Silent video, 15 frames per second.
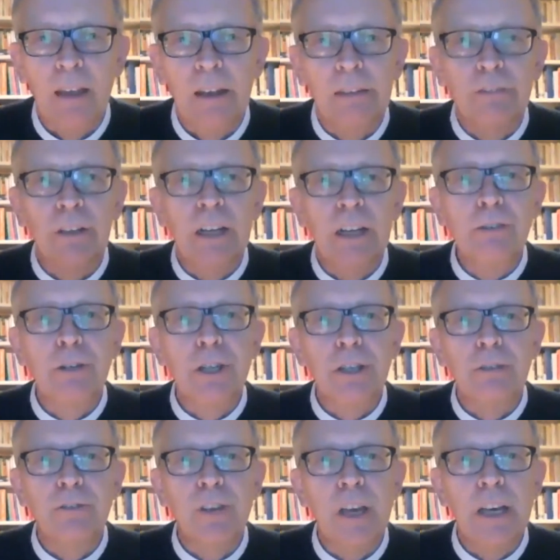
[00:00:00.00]
For hundreds
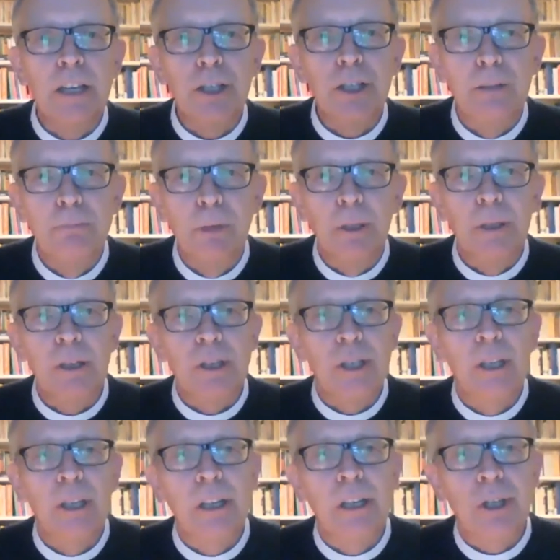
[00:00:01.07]
of years, the
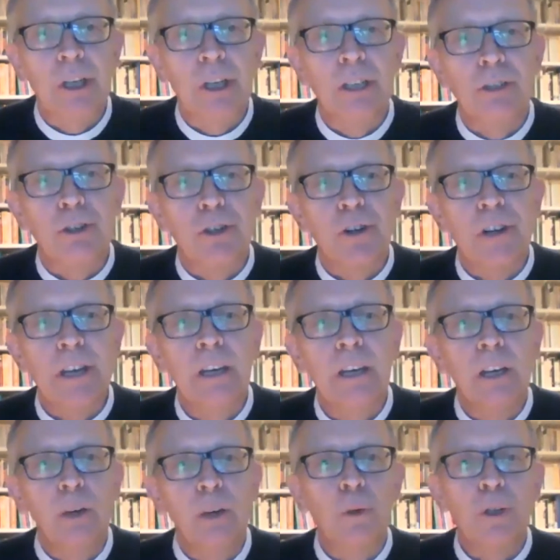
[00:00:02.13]
monarchs in this country
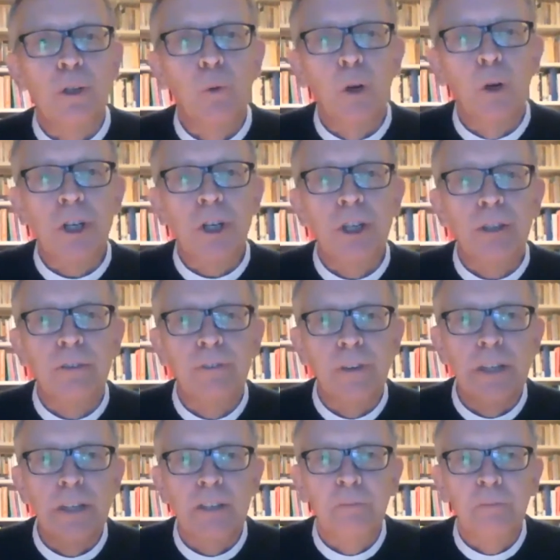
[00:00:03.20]
would wash the
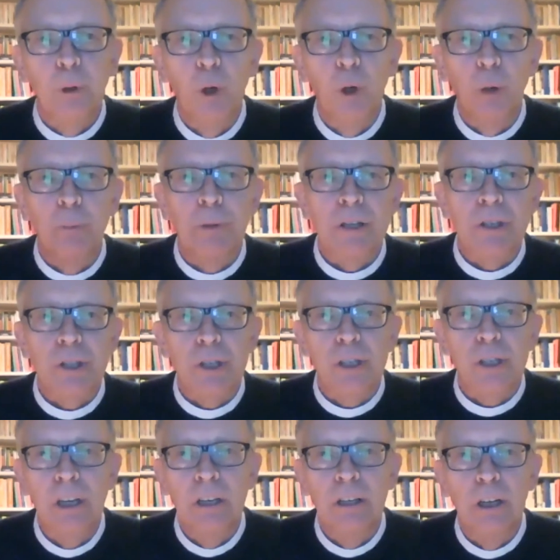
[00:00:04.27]
feet of
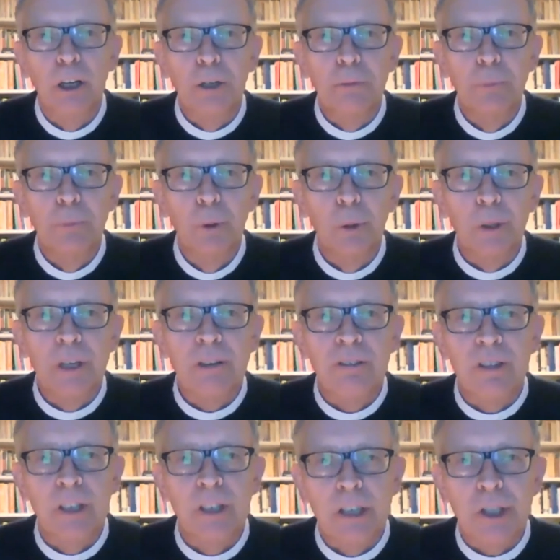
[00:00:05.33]
paupers on Maundy
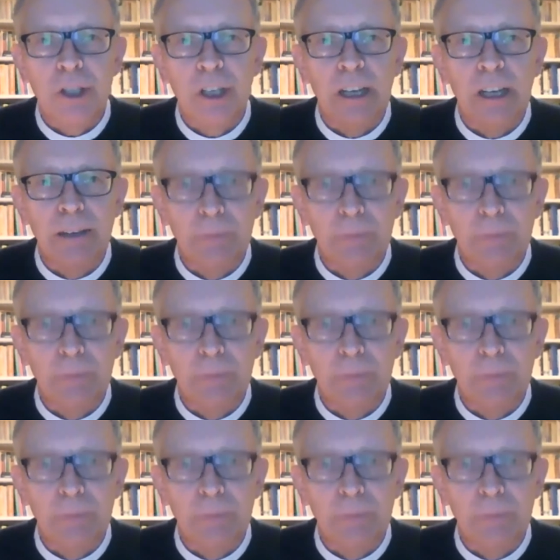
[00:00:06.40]
Thursday,